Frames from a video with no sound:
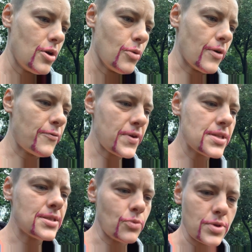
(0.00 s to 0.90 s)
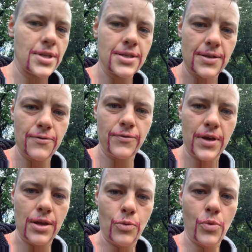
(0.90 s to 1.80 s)
what fits and what doesn't
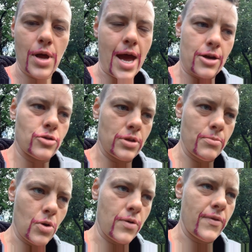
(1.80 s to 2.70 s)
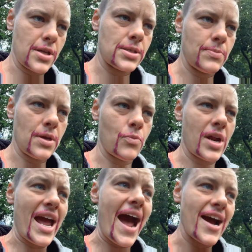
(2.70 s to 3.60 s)
fit and what actually motivates me and what
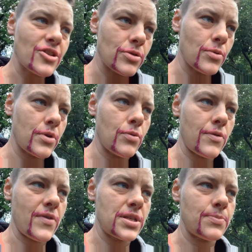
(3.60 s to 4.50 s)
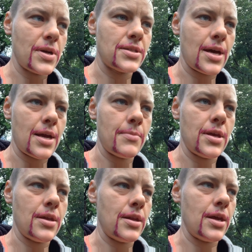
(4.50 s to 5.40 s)
I actually want to invest my time
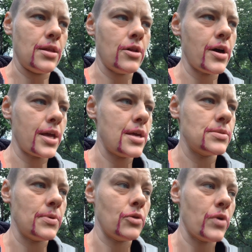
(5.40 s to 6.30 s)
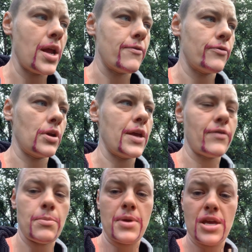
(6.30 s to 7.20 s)
in. And Laukea has been great for
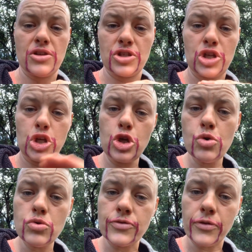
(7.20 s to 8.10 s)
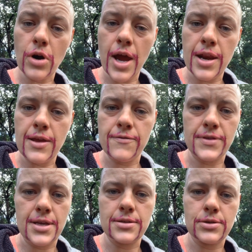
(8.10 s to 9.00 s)
giving me this huge variety of
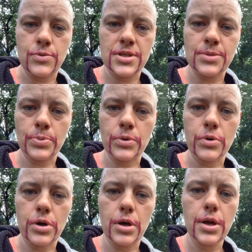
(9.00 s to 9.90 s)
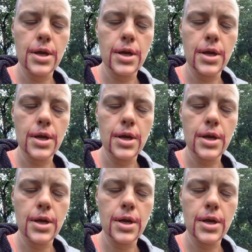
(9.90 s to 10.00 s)
things to explore